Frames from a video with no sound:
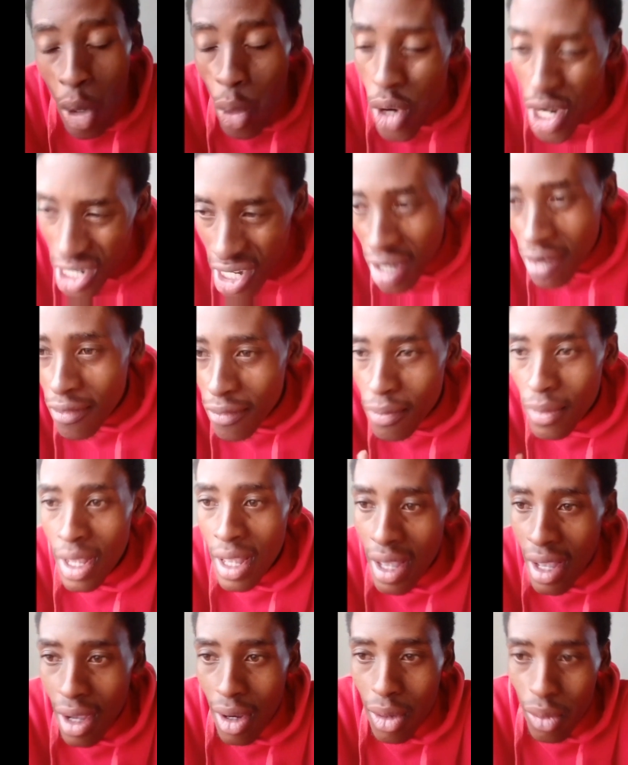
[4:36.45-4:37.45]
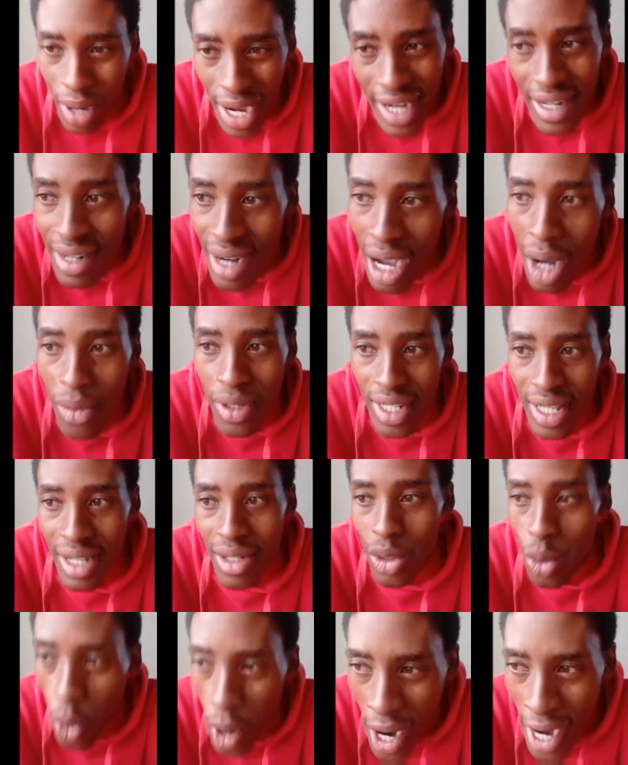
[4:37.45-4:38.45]
my question right now is
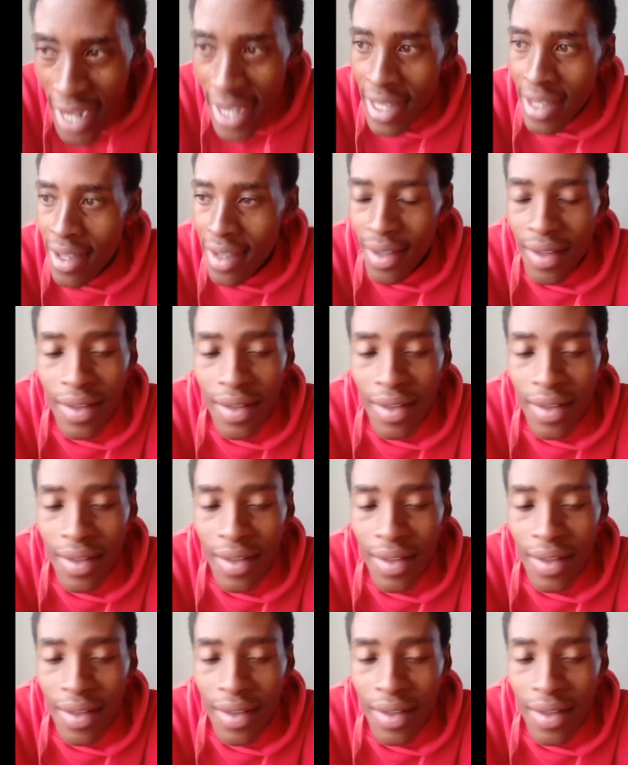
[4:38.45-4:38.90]
that, why?